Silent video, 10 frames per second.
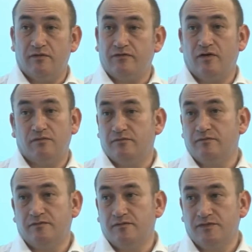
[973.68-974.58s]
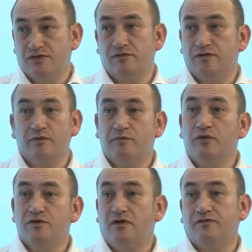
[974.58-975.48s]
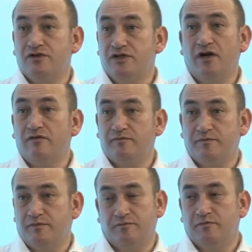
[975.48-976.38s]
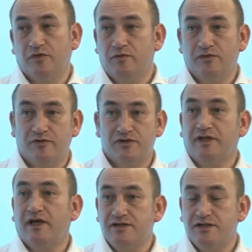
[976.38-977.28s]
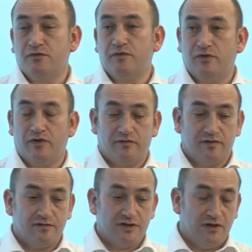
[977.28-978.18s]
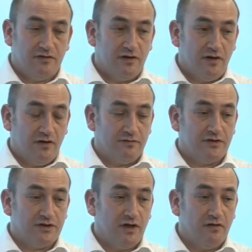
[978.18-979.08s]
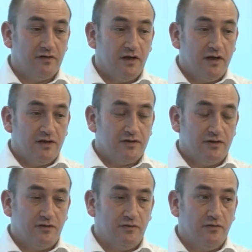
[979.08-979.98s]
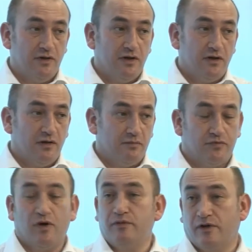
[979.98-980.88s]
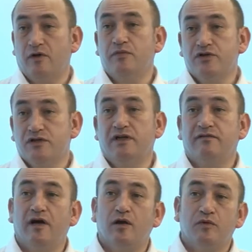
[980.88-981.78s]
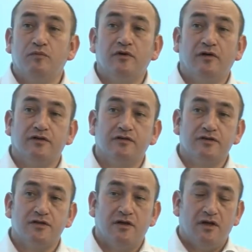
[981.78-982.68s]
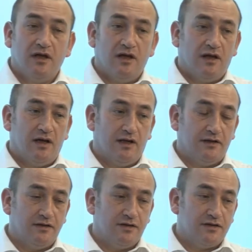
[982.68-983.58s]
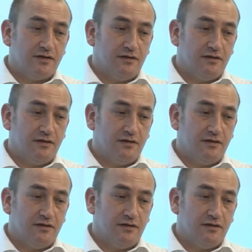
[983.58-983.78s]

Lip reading: from stuff that we bought off the shelf, motherboards and cases that we bought off the shelf, to proper commercially available products. And